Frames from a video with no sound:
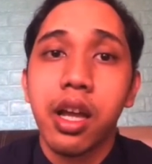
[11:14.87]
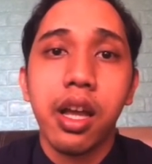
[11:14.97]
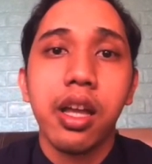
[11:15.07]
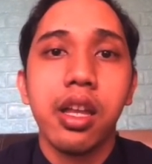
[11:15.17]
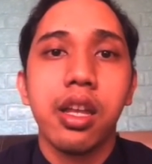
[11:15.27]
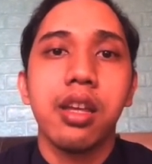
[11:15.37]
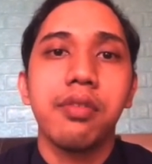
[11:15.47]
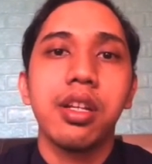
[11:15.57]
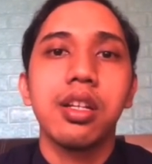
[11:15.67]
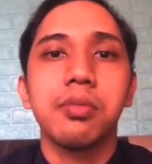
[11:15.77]
and
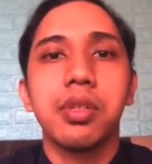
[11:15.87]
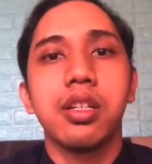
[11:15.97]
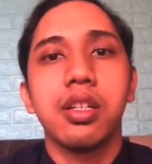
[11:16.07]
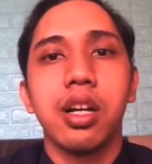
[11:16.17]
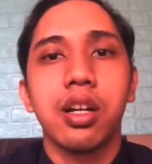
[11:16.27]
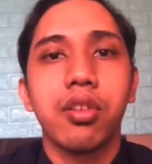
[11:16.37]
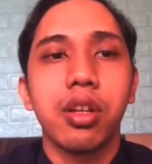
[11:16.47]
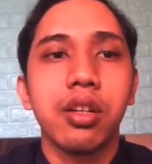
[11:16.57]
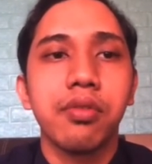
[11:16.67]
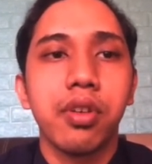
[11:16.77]
developed the
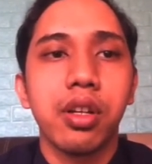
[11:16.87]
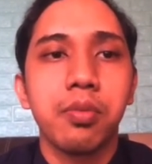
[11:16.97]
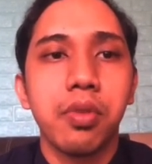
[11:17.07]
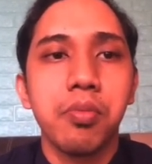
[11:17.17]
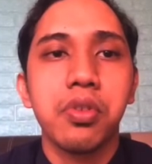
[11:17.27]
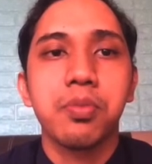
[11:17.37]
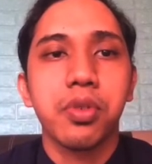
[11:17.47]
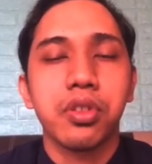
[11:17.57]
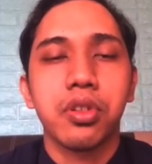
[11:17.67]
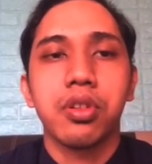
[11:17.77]
algorithm for the proposed
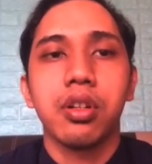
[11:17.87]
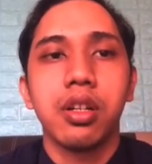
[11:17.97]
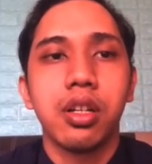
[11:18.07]
protocol.